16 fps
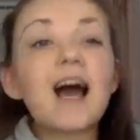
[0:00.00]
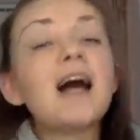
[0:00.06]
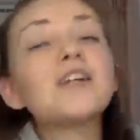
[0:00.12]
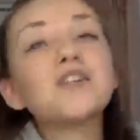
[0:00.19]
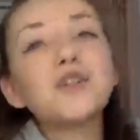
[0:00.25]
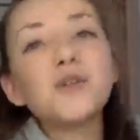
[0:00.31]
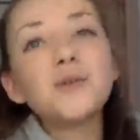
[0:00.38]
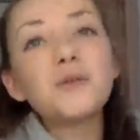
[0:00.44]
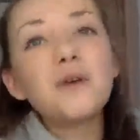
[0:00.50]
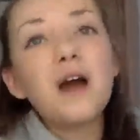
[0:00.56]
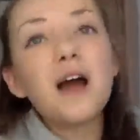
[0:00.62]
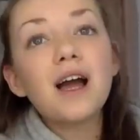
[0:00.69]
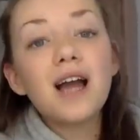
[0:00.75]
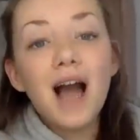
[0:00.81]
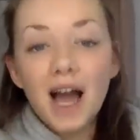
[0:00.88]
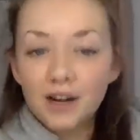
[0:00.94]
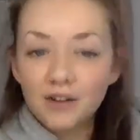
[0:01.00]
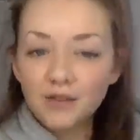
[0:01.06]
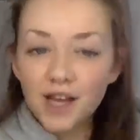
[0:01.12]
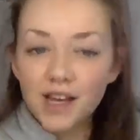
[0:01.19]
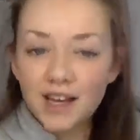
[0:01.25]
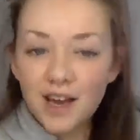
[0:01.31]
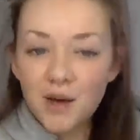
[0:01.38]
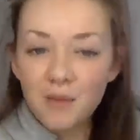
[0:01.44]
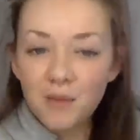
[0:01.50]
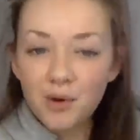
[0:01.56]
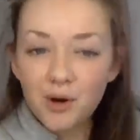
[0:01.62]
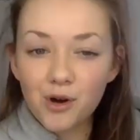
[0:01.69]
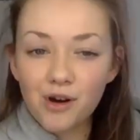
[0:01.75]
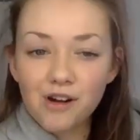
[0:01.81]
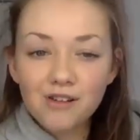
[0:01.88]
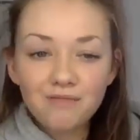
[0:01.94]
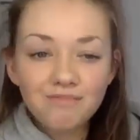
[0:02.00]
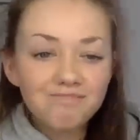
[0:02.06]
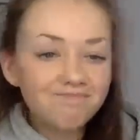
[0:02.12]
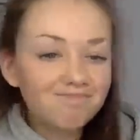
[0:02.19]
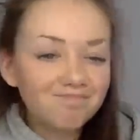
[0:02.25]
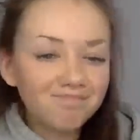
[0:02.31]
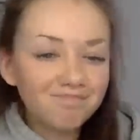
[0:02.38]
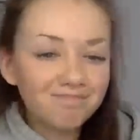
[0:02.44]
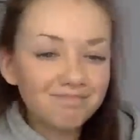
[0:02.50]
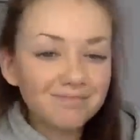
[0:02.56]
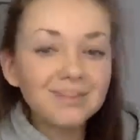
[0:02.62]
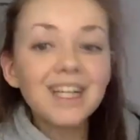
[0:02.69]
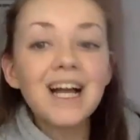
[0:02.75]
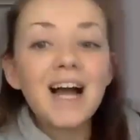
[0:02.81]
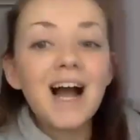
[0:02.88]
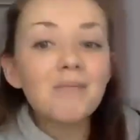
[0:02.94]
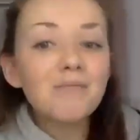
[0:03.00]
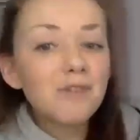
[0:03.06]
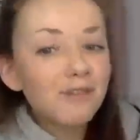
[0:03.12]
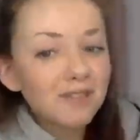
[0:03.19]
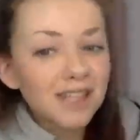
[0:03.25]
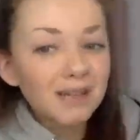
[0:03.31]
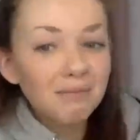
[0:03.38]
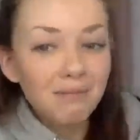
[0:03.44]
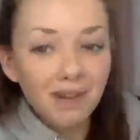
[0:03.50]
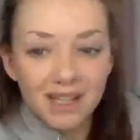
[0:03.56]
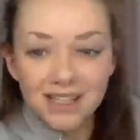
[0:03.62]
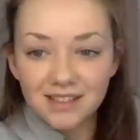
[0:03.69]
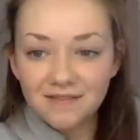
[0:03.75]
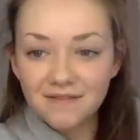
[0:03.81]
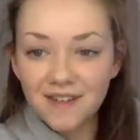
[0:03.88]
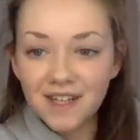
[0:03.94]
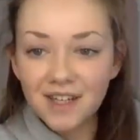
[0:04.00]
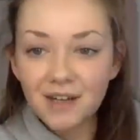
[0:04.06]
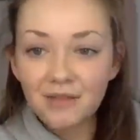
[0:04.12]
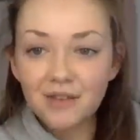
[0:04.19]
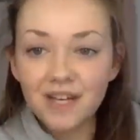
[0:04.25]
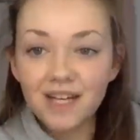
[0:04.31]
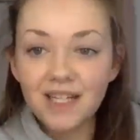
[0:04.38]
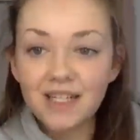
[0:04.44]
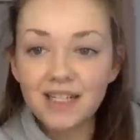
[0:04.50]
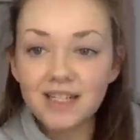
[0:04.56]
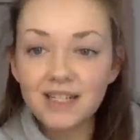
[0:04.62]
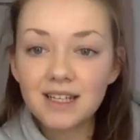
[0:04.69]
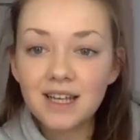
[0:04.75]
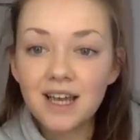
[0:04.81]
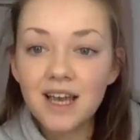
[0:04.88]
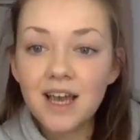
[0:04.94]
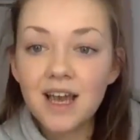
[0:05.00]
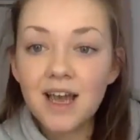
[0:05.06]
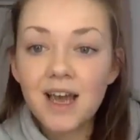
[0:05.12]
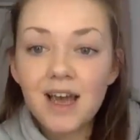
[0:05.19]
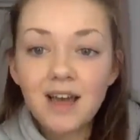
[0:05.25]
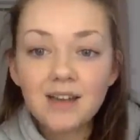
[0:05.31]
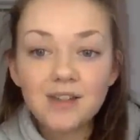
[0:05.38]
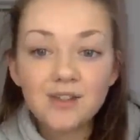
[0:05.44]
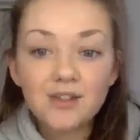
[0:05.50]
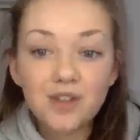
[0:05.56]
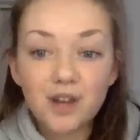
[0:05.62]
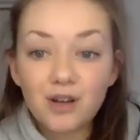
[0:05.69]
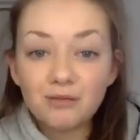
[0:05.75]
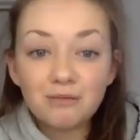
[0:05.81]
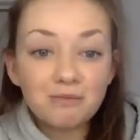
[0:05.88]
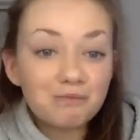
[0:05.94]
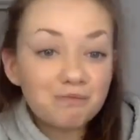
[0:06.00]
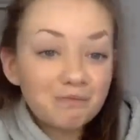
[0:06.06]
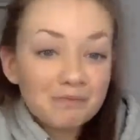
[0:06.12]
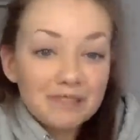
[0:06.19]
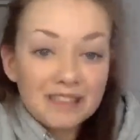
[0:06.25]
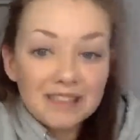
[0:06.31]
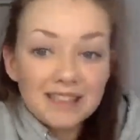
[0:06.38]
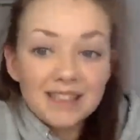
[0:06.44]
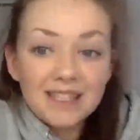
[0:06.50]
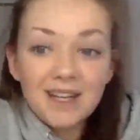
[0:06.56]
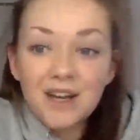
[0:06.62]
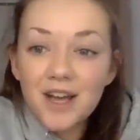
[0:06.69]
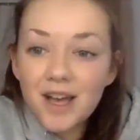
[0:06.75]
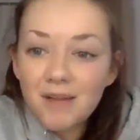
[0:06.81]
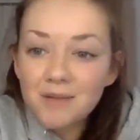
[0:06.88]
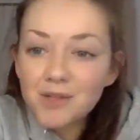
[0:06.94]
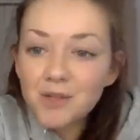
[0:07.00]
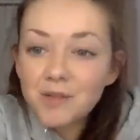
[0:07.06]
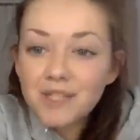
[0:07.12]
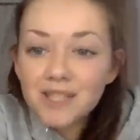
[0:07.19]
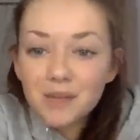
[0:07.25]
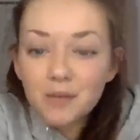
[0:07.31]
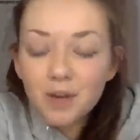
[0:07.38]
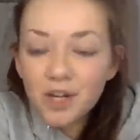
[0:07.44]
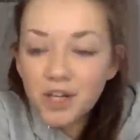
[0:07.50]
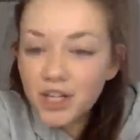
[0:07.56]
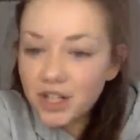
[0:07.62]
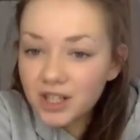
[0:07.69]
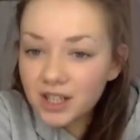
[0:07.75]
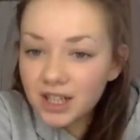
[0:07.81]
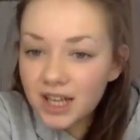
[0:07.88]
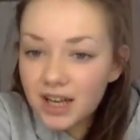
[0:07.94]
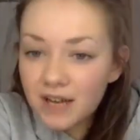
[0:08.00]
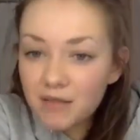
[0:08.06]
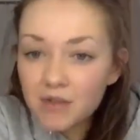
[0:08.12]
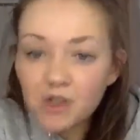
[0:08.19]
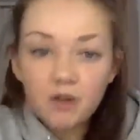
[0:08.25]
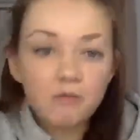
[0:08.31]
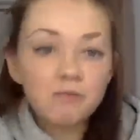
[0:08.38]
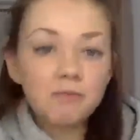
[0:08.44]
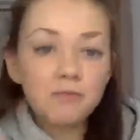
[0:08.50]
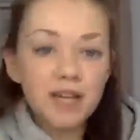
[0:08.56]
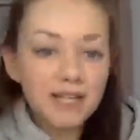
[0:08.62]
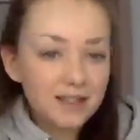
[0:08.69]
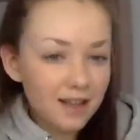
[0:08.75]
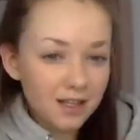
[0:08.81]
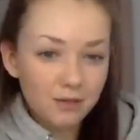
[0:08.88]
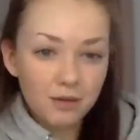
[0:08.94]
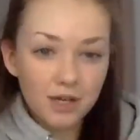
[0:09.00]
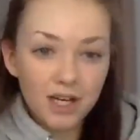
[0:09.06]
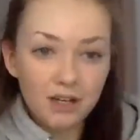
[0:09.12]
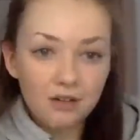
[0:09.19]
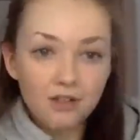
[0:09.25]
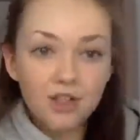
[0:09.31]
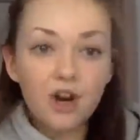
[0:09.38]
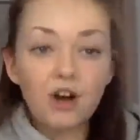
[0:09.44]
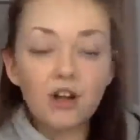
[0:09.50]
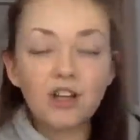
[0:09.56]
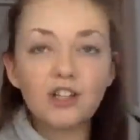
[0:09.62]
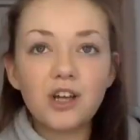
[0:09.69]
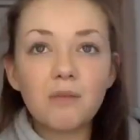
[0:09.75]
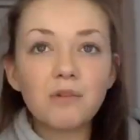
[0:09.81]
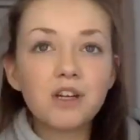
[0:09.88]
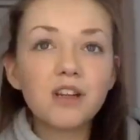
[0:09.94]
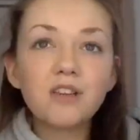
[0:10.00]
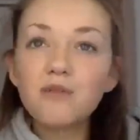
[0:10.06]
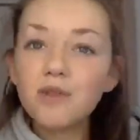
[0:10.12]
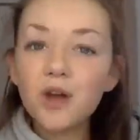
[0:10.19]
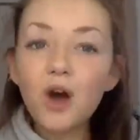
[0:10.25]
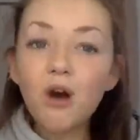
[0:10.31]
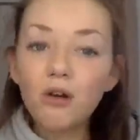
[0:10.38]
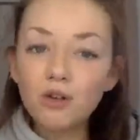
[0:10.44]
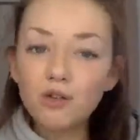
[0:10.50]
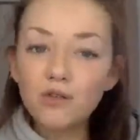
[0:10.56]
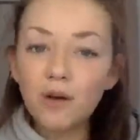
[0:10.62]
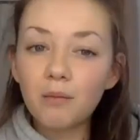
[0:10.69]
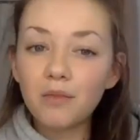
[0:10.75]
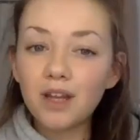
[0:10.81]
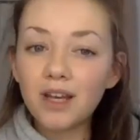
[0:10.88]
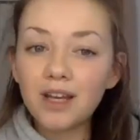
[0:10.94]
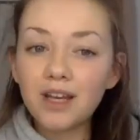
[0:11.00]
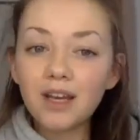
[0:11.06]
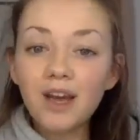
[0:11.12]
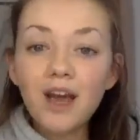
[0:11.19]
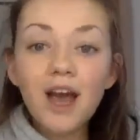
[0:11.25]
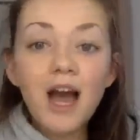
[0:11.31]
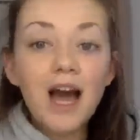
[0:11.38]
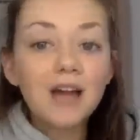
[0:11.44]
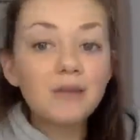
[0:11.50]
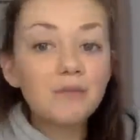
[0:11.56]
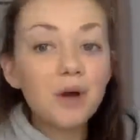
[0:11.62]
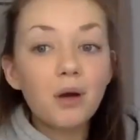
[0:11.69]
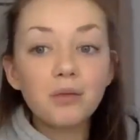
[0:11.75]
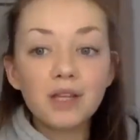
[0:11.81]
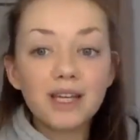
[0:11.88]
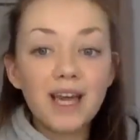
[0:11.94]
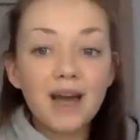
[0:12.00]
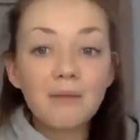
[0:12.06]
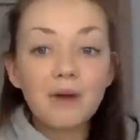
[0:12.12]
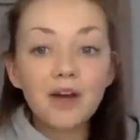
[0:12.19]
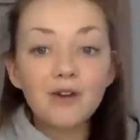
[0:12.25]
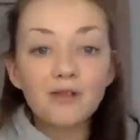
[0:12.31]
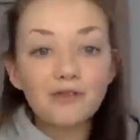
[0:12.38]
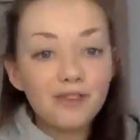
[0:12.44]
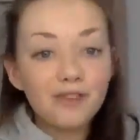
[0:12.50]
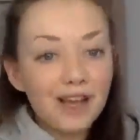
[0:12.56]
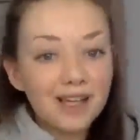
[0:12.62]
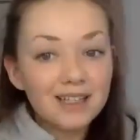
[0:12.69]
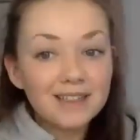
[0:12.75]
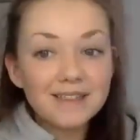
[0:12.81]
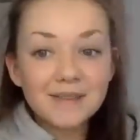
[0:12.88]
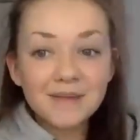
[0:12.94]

I do kind of like it, but I'm not really a massive fan of it. So somebody said, where are you going to live? So I'm guessing that's when I go to college. I'm going to live with a host family and probably get my own flat.